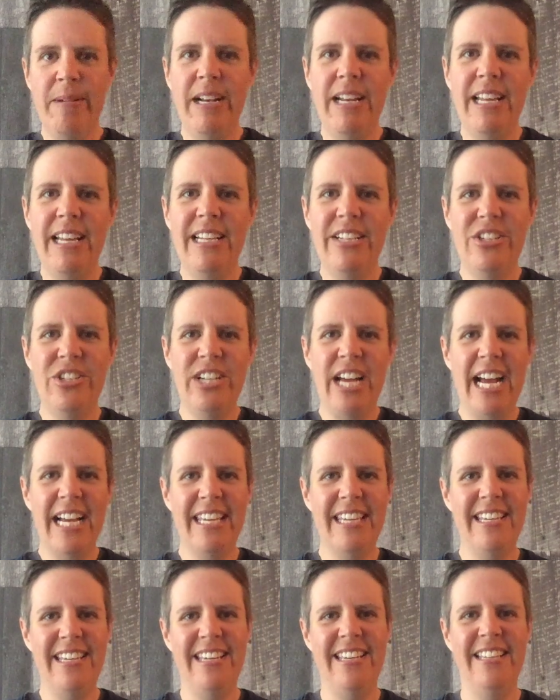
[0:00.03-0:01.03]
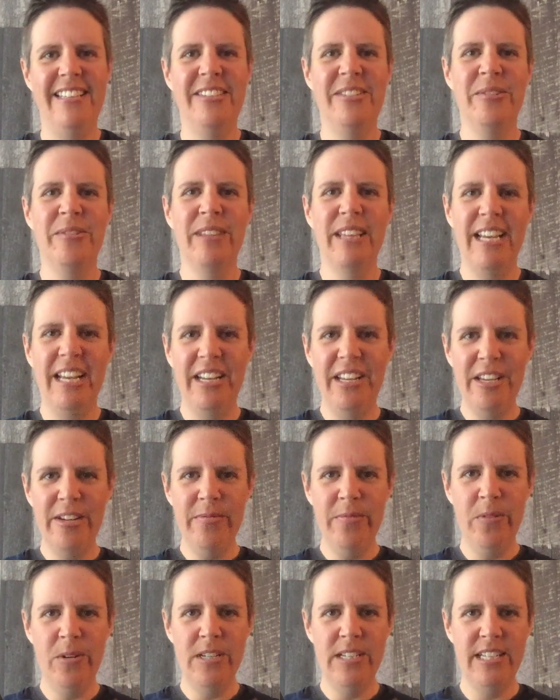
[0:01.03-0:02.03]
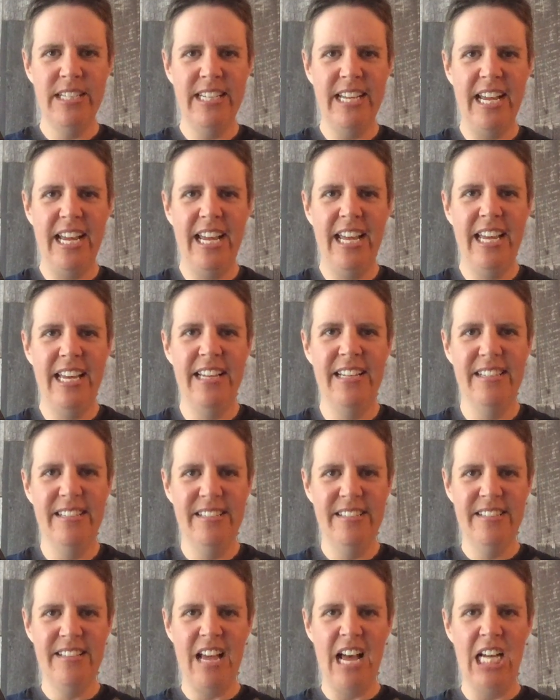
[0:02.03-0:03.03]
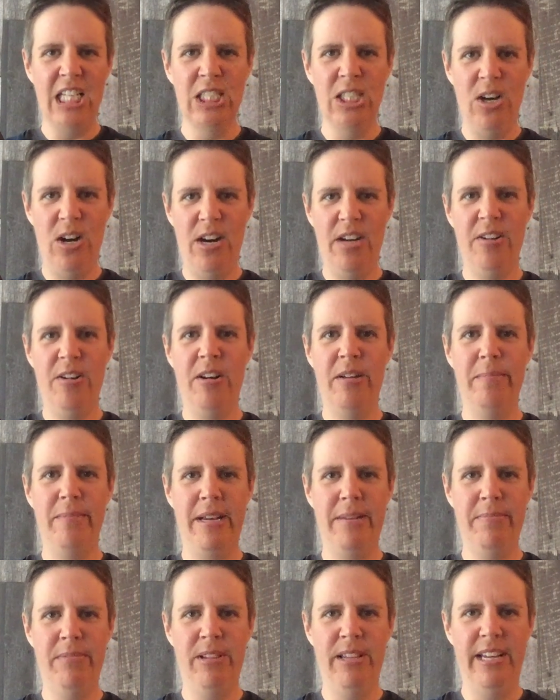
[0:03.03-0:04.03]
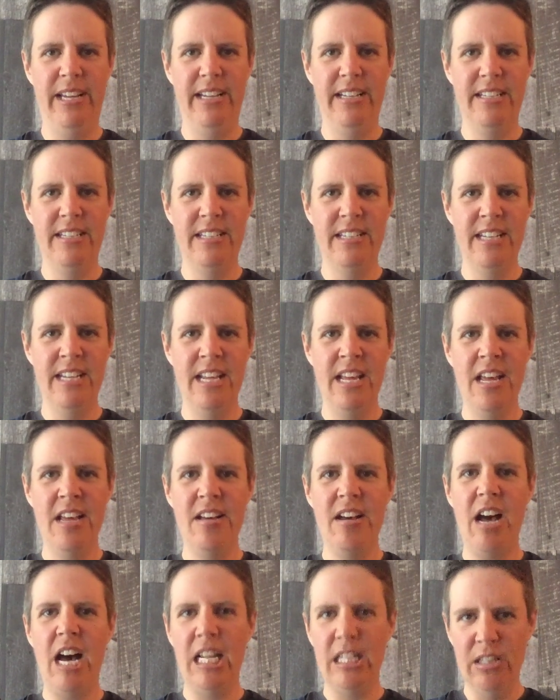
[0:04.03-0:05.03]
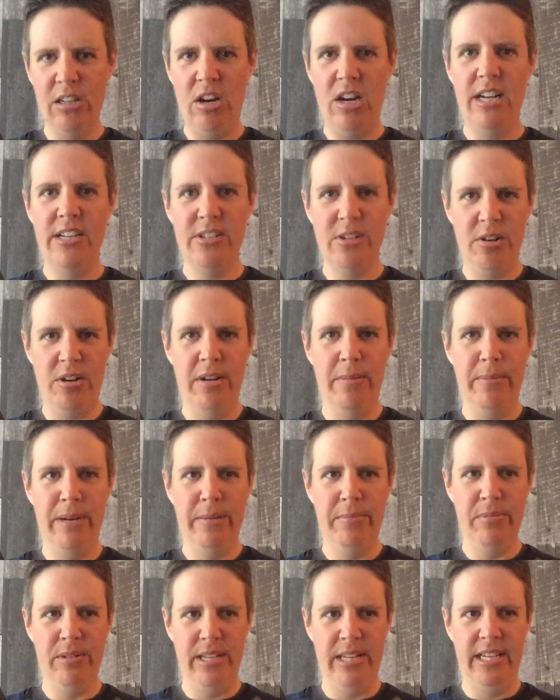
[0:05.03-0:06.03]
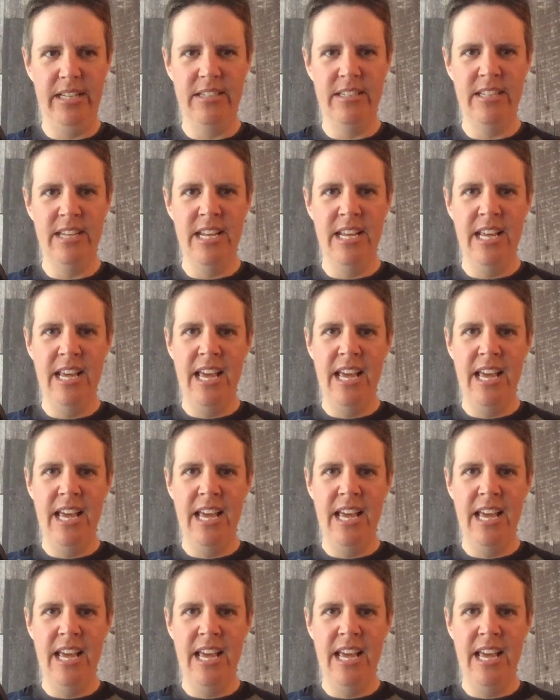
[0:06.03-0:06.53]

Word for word: Hey, it's Jackie. So the idiom for today is a lot on my plate. A lot on my plate.